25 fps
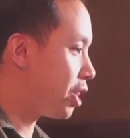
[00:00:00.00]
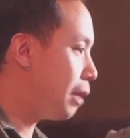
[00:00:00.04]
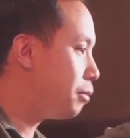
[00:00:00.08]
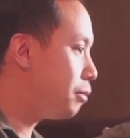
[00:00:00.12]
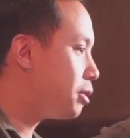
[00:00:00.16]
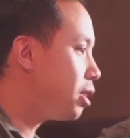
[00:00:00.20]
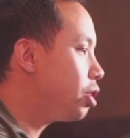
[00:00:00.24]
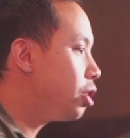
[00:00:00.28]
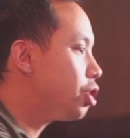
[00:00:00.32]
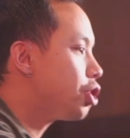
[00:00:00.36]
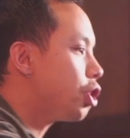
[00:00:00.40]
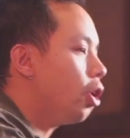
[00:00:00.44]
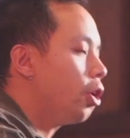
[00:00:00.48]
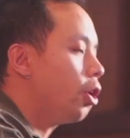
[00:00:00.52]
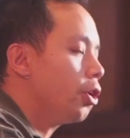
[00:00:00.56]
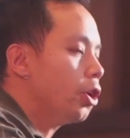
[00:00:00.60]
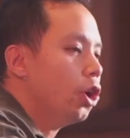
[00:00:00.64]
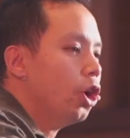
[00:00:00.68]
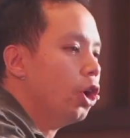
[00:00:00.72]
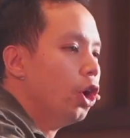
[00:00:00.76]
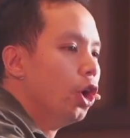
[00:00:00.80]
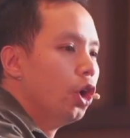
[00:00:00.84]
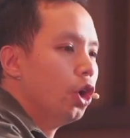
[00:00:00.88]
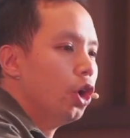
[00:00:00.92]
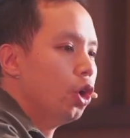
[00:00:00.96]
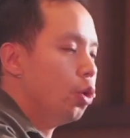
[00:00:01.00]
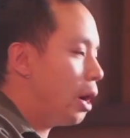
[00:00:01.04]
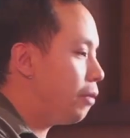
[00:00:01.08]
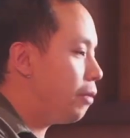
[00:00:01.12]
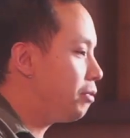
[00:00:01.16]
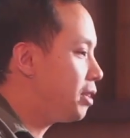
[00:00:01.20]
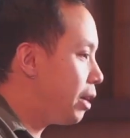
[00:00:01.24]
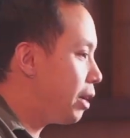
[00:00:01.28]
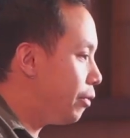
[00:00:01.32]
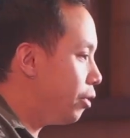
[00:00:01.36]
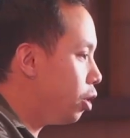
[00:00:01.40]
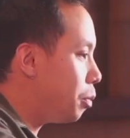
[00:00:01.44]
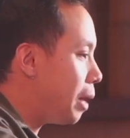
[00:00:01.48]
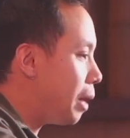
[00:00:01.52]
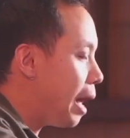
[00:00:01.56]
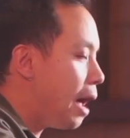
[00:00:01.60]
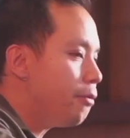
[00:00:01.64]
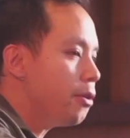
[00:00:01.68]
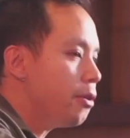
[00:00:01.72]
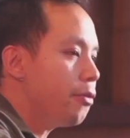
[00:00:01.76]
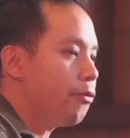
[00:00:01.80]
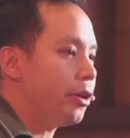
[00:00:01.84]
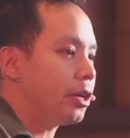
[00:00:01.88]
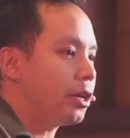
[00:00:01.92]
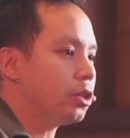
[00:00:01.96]
James and John, who have given up
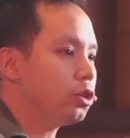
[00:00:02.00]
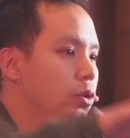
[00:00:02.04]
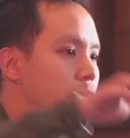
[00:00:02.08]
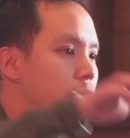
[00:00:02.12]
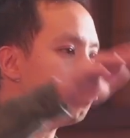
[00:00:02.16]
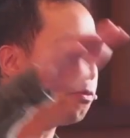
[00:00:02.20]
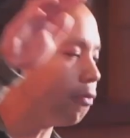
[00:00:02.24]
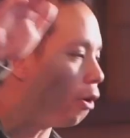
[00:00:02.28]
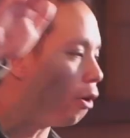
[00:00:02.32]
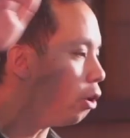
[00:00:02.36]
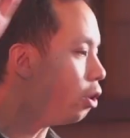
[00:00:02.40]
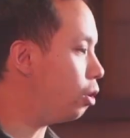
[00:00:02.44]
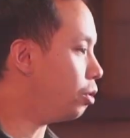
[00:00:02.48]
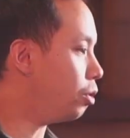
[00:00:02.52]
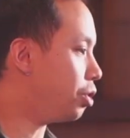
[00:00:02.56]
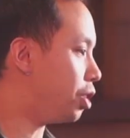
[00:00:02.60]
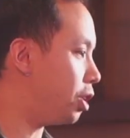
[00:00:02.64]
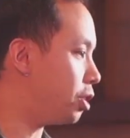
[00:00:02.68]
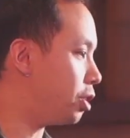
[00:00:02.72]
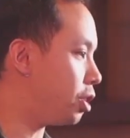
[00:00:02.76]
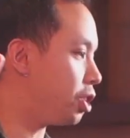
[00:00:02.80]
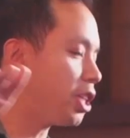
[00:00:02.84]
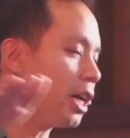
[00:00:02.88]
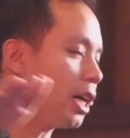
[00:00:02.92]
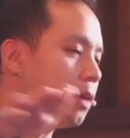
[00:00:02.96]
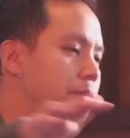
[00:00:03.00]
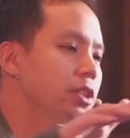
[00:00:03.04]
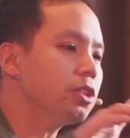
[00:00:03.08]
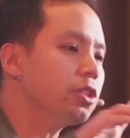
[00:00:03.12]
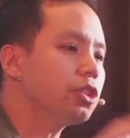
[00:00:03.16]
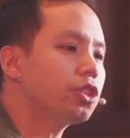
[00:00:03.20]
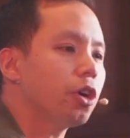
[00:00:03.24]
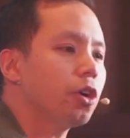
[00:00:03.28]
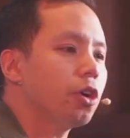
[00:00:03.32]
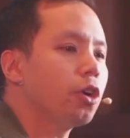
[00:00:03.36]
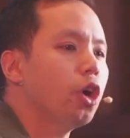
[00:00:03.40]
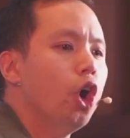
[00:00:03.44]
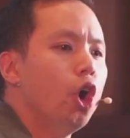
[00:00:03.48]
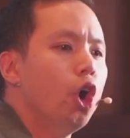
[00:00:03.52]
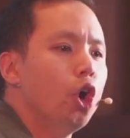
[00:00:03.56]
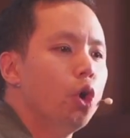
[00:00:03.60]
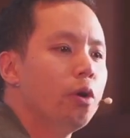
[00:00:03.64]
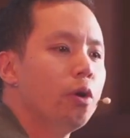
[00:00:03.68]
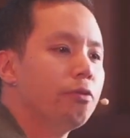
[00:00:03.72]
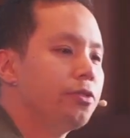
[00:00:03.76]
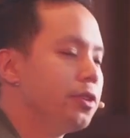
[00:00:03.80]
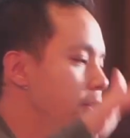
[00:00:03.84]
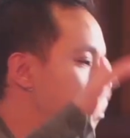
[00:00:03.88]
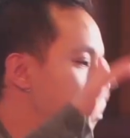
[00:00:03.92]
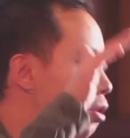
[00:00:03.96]
everything to follow Jesus. James and John, who have